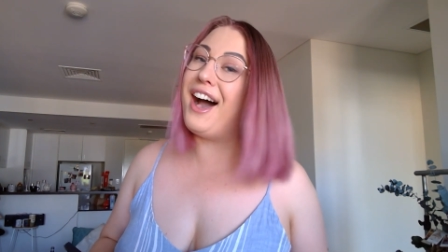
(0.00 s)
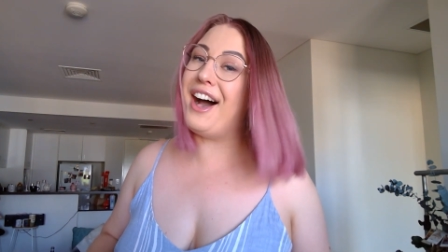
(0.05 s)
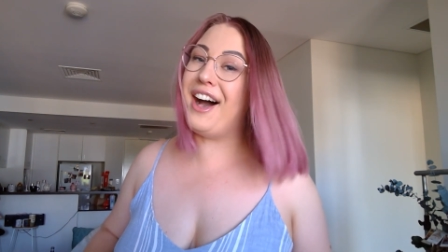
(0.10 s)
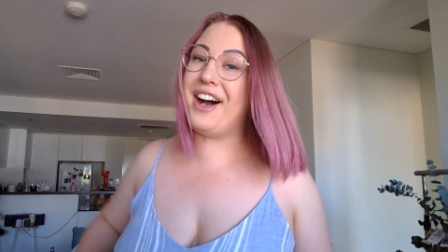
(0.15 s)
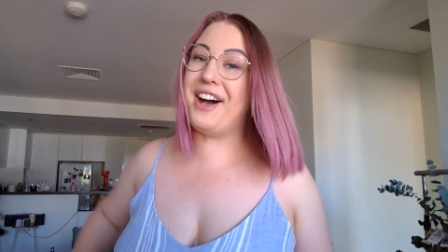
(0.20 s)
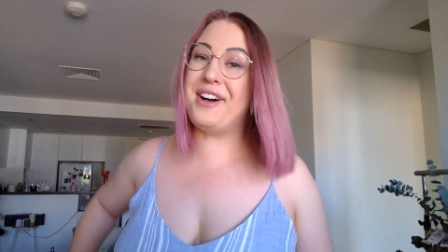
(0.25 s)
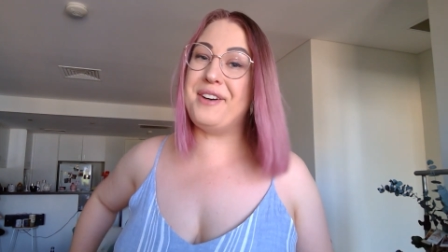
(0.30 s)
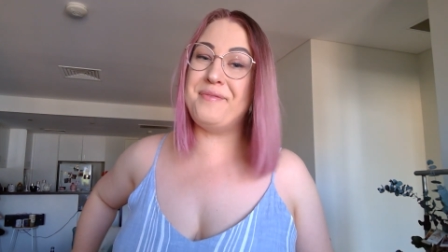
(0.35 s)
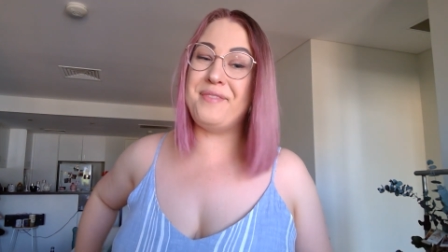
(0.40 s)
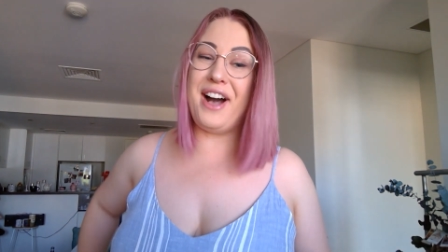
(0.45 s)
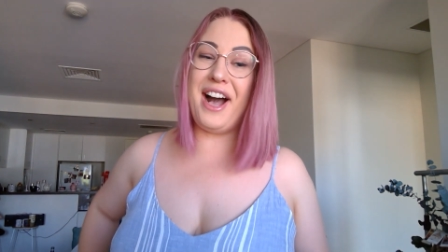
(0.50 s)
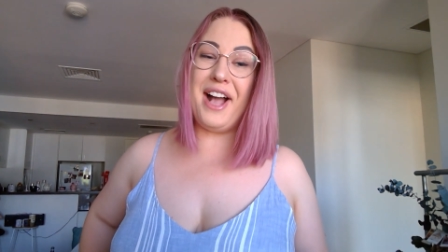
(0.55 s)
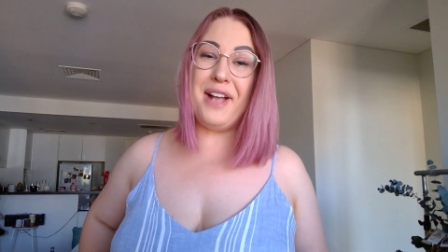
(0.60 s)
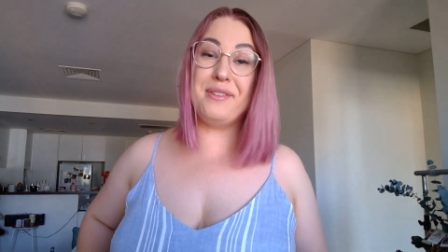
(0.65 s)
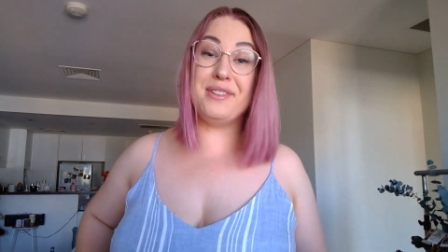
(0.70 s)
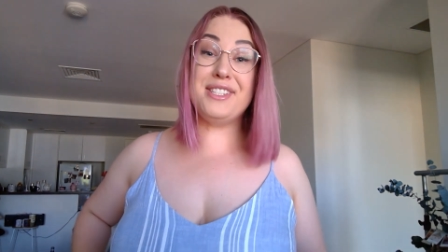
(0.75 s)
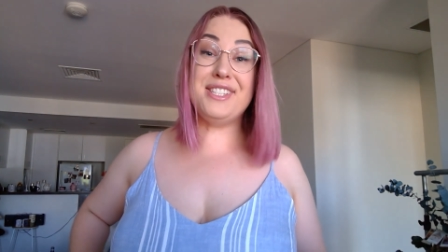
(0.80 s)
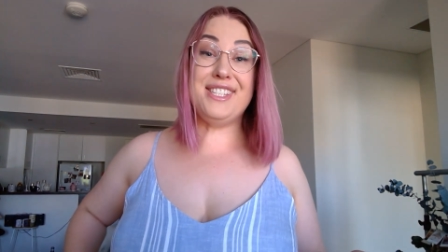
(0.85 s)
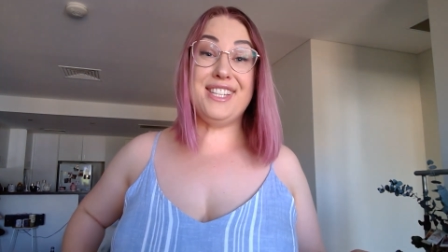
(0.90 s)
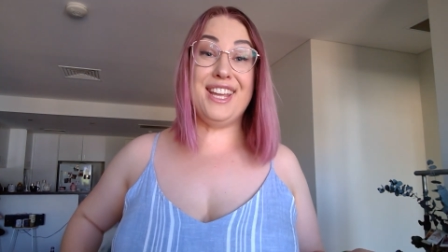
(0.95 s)

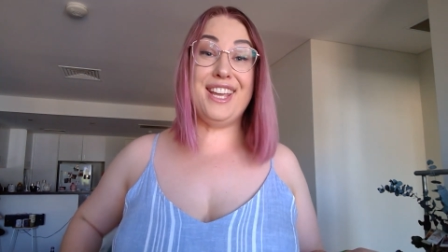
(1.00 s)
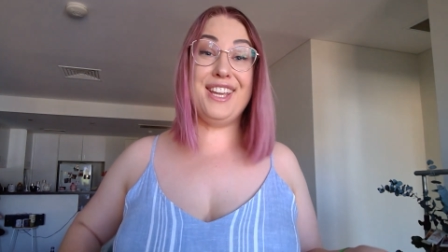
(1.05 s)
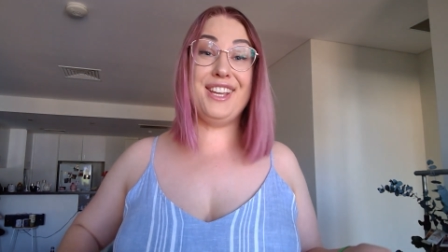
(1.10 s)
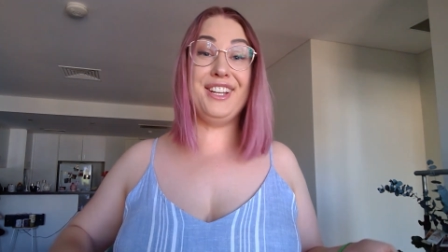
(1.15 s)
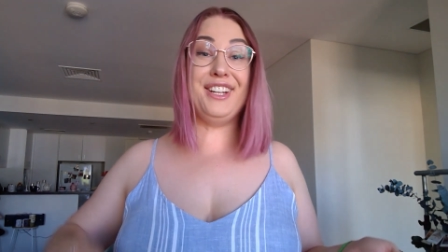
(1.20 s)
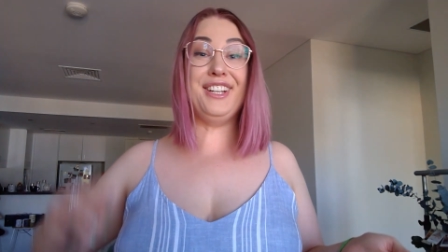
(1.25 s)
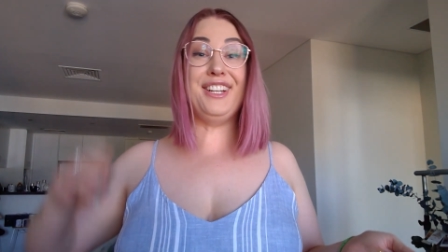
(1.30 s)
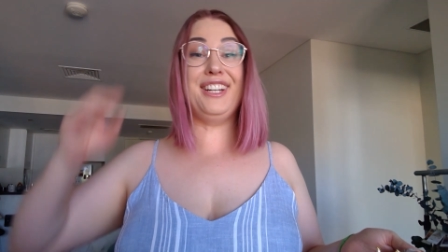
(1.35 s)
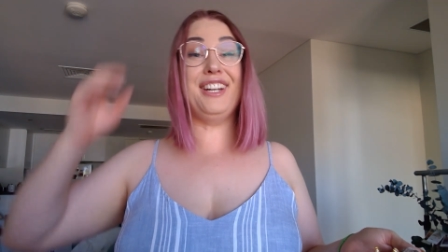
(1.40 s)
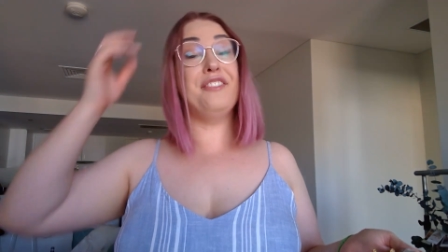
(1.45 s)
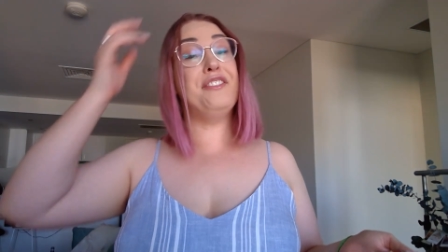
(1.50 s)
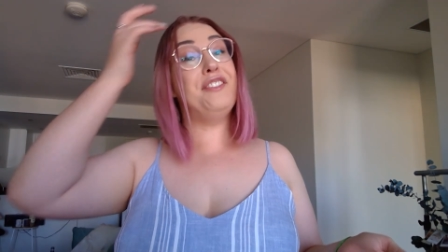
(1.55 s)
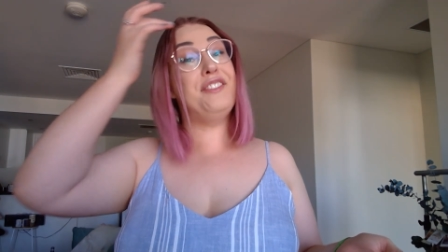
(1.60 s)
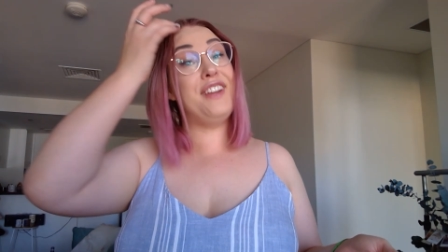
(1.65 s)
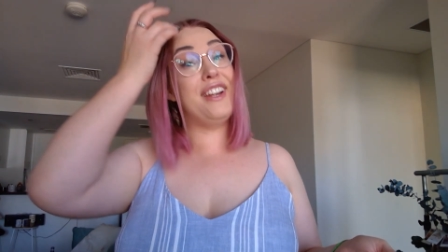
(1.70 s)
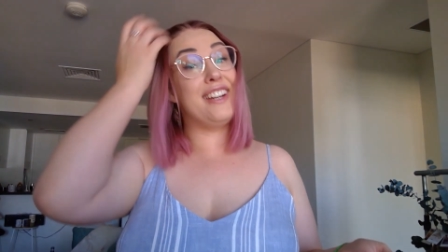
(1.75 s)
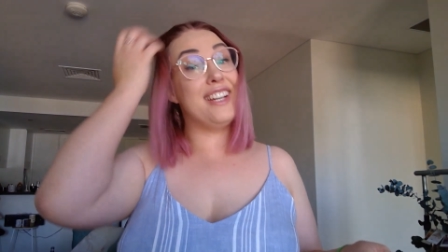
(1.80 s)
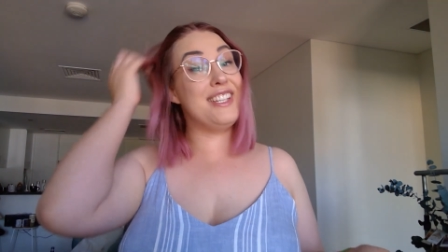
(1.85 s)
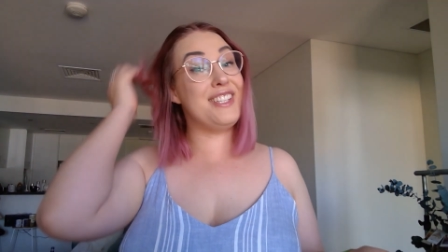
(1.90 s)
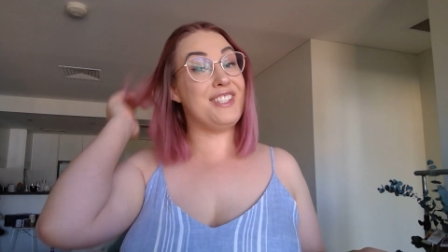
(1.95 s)
I will see you
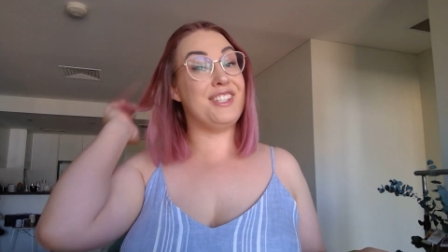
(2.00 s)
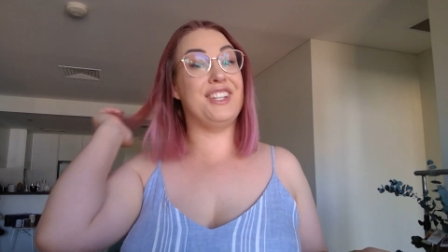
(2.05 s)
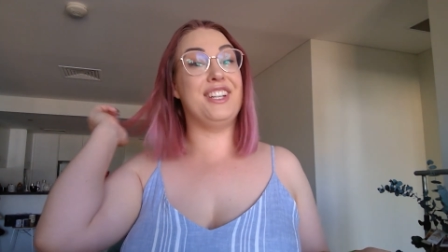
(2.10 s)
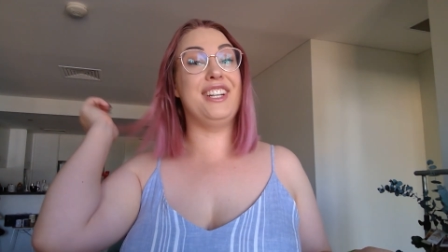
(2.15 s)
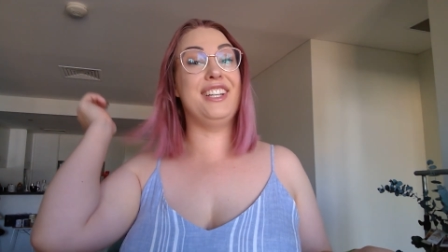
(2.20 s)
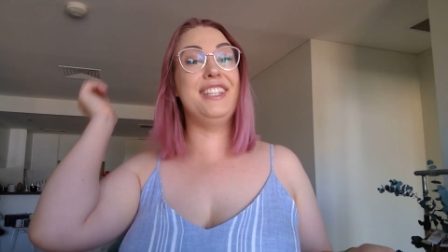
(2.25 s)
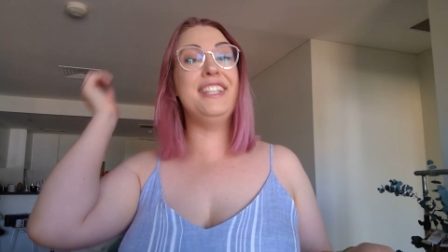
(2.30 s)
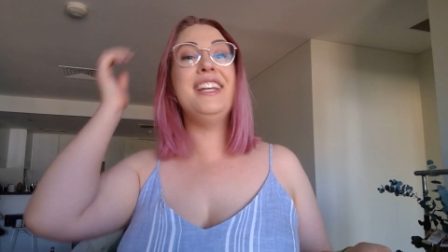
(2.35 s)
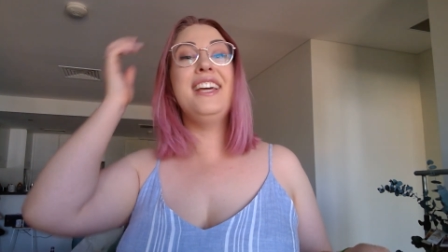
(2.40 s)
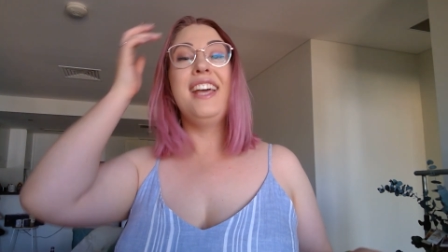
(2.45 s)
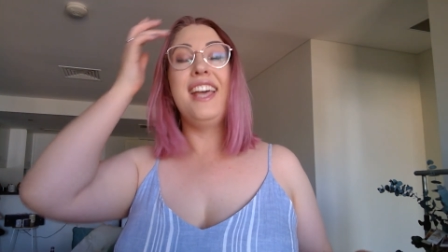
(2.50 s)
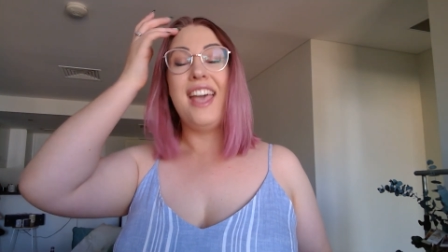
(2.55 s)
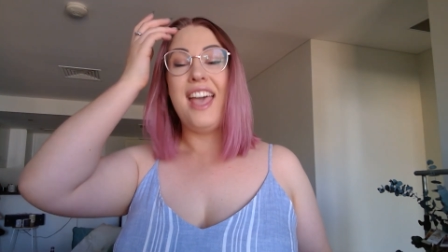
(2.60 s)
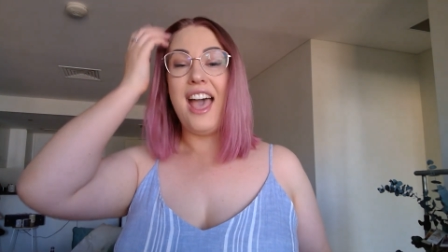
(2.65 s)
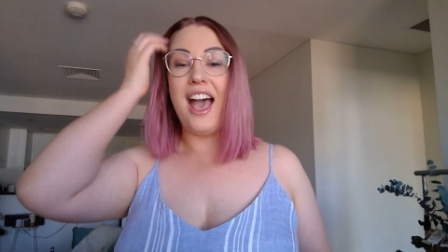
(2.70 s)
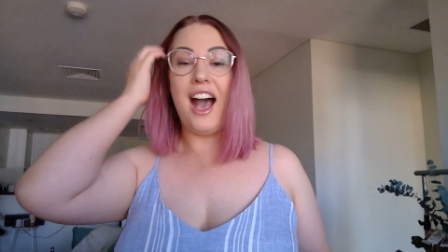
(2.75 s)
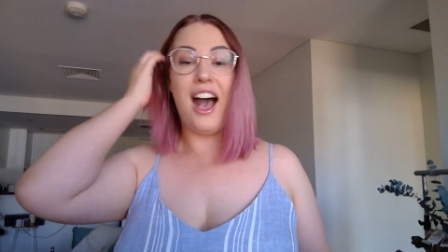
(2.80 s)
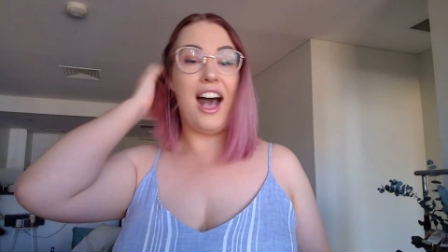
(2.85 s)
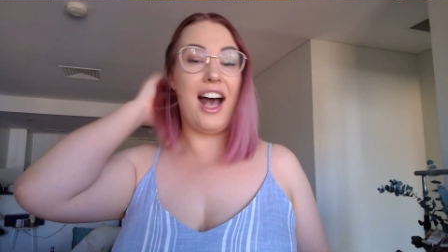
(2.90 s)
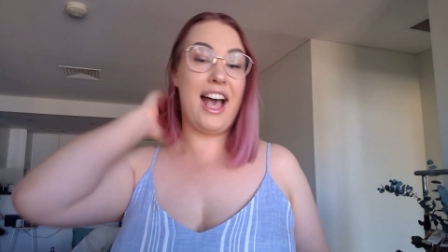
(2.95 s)
very soon,
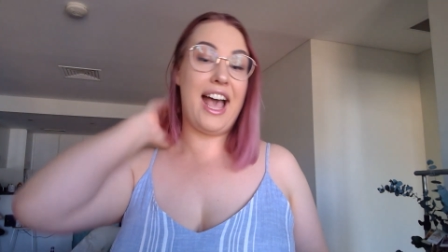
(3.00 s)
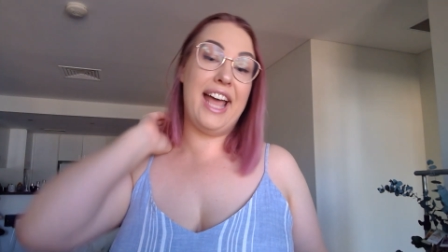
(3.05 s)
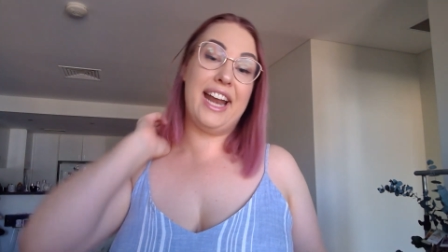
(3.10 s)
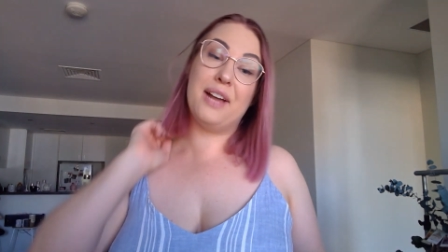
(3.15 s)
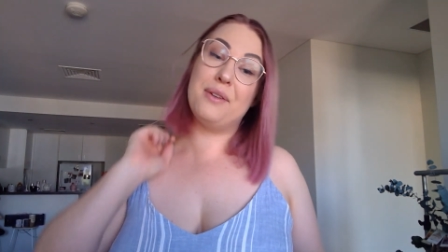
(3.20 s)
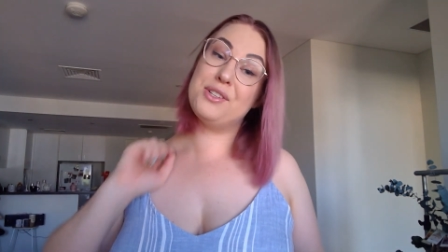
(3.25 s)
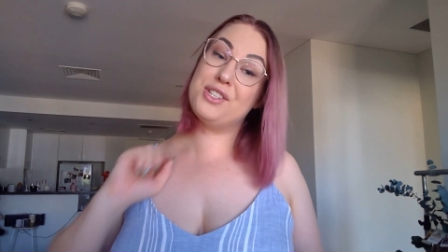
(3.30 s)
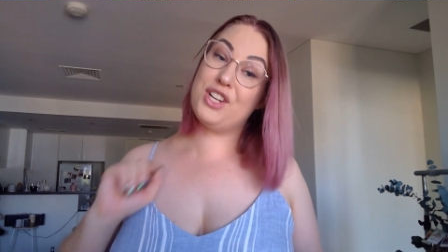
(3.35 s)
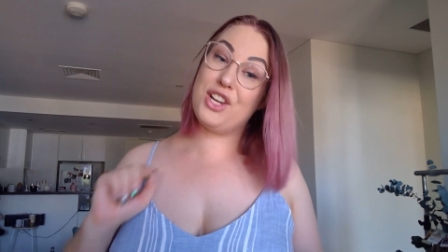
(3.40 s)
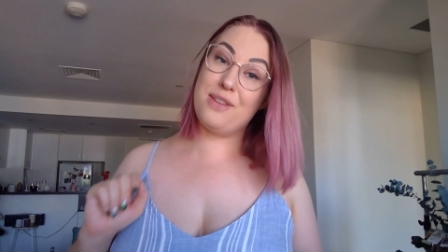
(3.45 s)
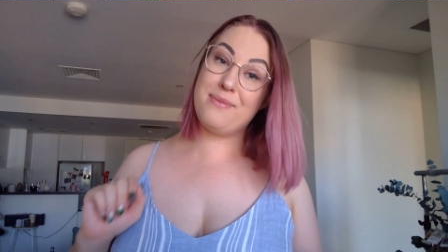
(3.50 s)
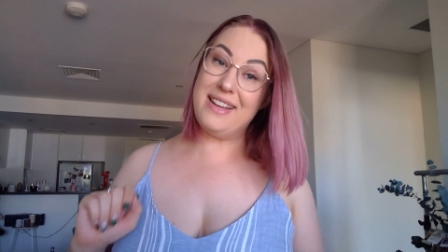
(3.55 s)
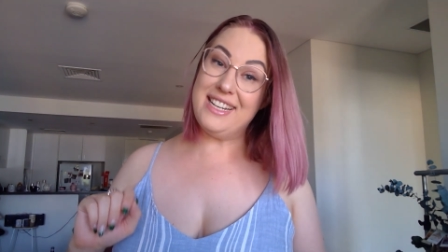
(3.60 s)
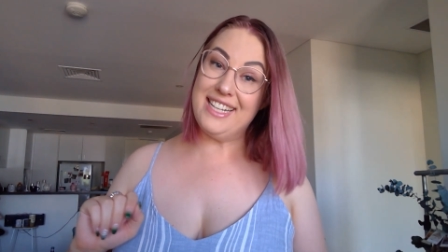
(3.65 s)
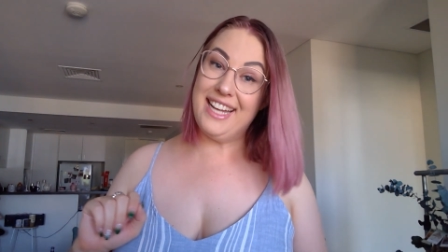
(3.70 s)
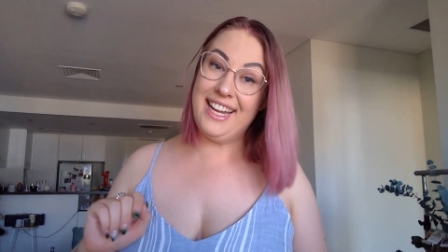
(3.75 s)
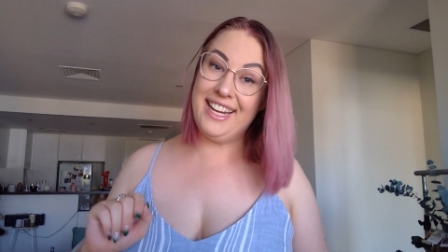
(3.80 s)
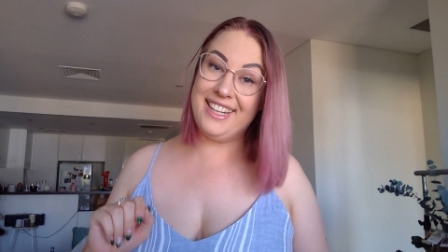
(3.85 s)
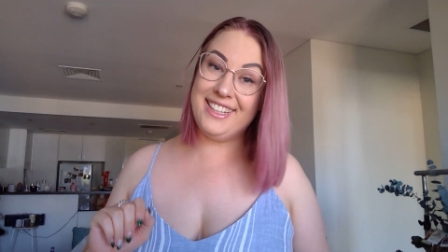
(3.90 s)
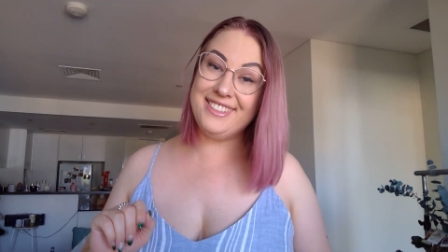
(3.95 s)
and I will show you my
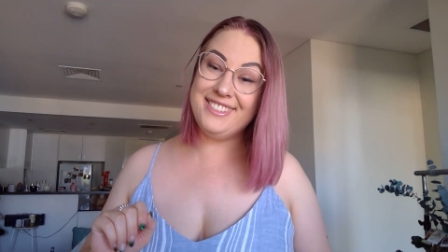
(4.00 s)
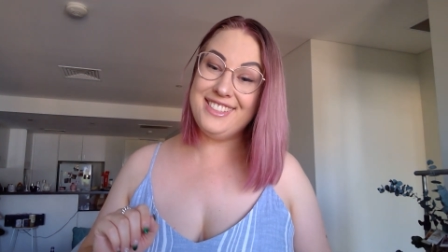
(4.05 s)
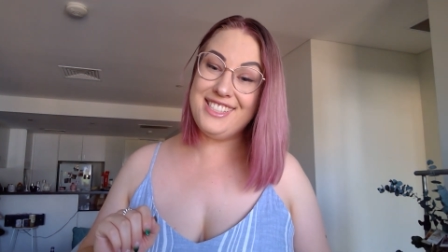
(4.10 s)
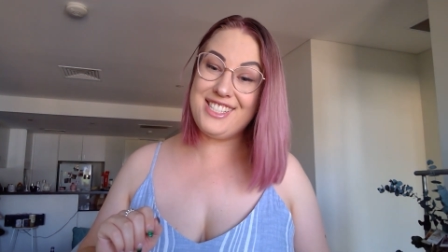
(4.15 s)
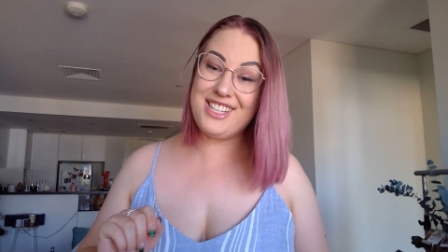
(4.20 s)
day.